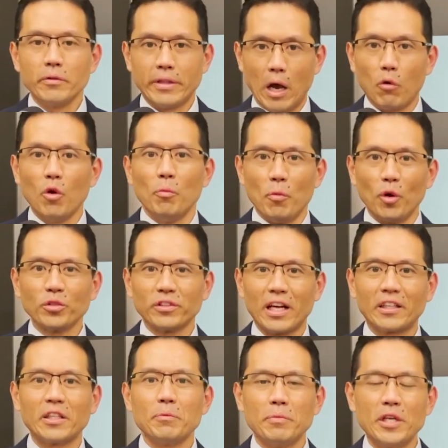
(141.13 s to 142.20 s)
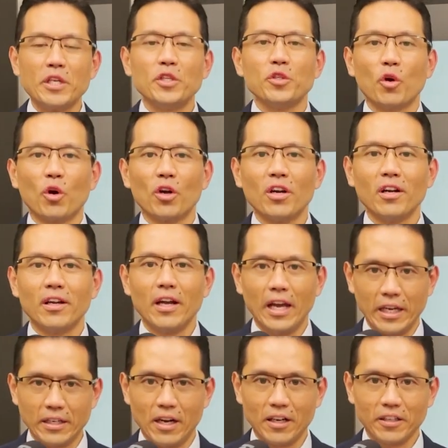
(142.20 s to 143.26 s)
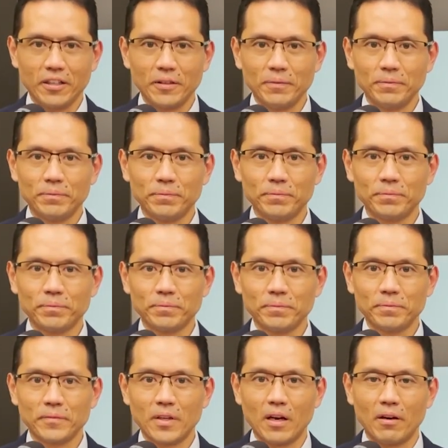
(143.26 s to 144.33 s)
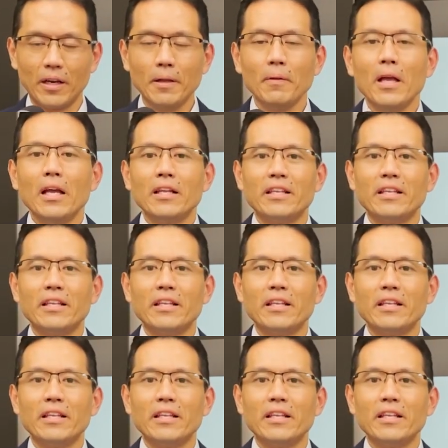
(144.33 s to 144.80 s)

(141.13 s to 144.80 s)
That will most likely be your ANOC. All right?